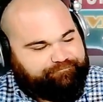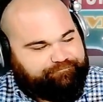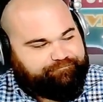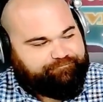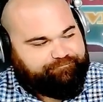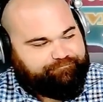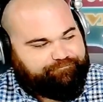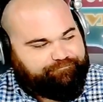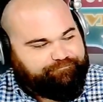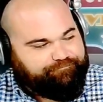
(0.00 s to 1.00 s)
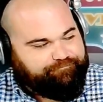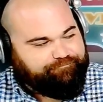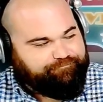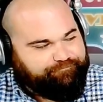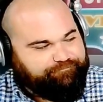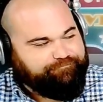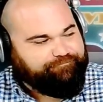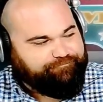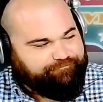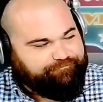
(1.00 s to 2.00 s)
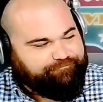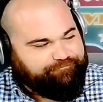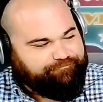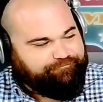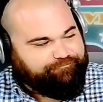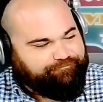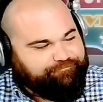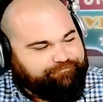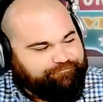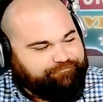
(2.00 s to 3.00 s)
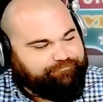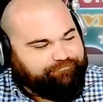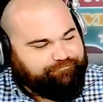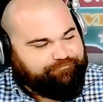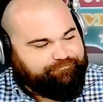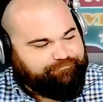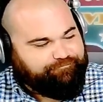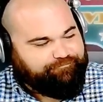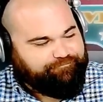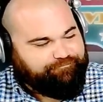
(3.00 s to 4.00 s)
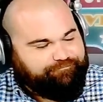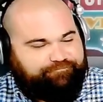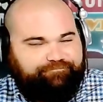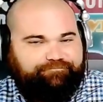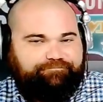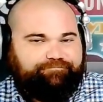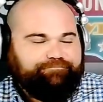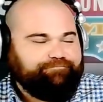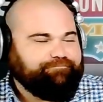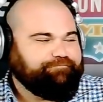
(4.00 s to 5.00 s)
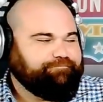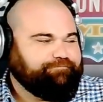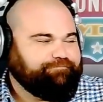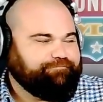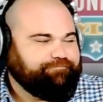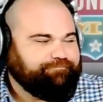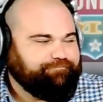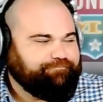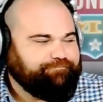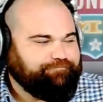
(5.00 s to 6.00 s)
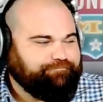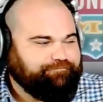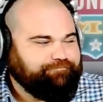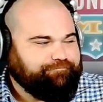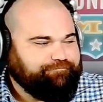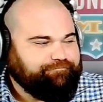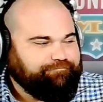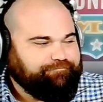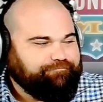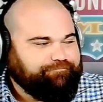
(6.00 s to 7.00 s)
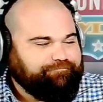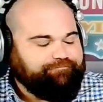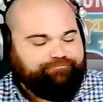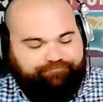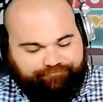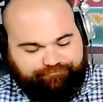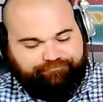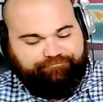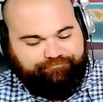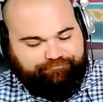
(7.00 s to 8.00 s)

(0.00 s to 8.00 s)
[no speech]